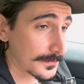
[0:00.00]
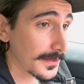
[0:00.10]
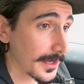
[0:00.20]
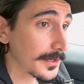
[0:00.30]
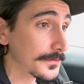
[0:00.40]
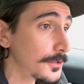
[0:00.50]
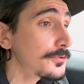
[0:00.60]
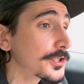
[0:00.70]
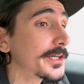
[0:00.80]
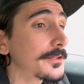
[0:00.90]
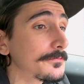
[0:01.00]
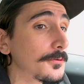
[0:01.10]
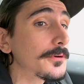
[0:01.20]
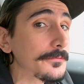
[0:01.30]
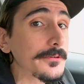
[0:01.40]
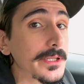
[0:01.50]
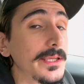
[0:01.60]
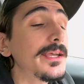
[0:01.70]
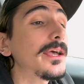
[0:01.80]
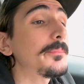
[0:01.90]
data to China for
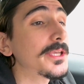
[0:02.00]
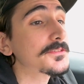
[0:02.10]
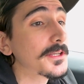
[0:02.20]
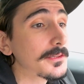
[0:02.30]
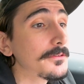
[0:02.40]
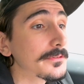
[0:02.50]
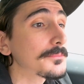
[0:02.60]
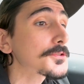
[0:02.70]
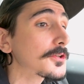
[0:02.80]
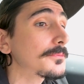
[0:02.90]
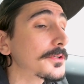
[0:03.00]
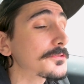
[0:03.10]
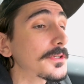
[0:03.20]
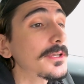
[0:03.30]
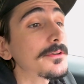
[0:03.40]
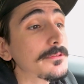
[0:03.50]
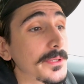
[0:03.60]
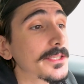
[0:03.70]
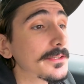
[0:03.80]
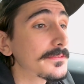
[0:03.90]
free because I love them so much for
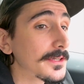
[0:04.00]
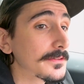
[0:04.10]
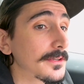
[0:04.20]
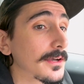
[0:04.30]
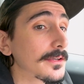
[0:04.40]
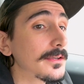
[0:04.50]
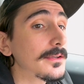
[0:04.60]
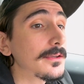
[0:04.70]
making TikTok,